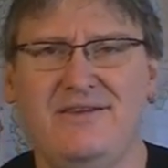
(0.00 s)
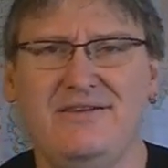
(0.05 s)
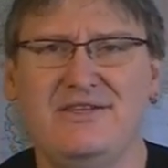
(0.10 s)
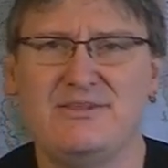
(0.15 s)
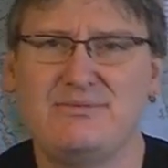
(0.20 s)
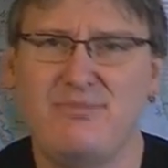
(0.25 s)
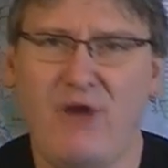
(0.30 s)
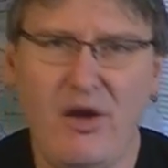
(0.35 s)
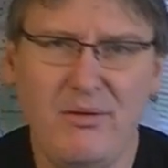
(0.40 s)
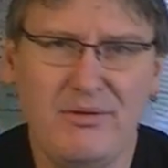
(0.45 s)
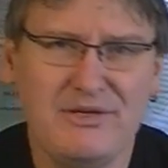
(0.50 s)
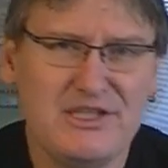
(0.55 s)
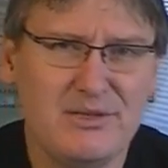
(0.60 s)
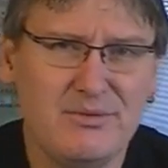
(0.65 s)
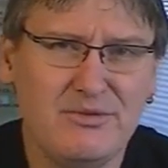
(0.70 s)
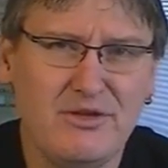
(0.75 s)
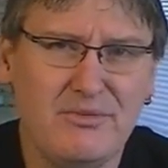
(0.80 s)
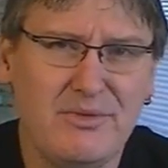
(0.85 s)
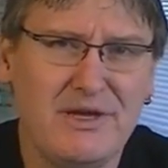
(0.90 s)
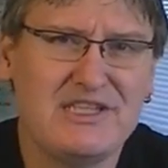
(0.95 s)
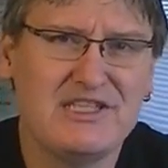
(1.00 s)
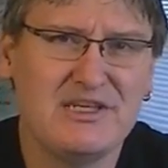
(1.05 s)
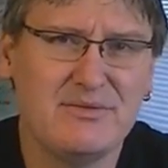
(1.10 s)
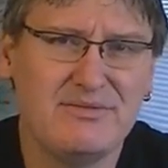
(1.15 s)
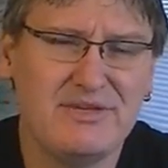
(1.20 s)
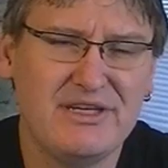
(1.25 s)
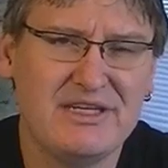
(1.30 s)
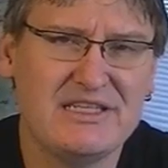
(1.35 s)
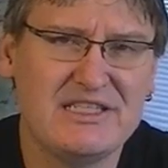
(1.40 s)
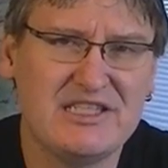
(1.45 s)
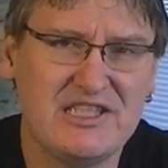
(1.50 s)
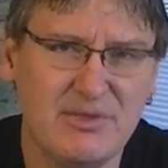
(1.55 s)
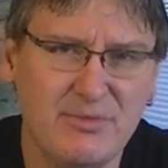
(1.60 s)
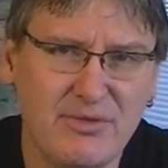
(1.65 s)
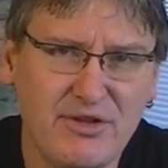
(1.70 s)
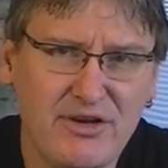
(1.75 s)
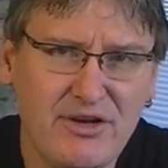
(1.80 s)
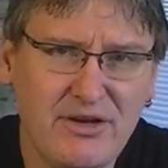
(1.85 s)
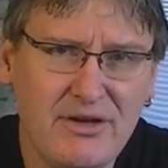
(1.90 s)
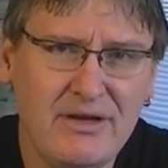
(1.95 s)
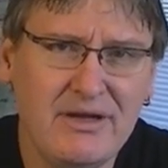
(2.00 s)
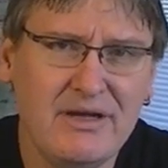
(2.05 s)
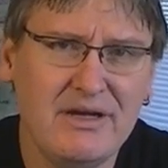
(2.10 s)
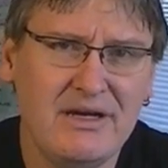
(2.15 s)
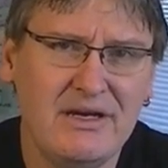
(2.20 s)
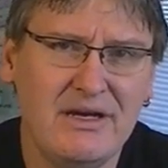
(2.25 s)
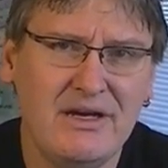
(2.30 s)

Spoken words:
There's probably someone that makes something similar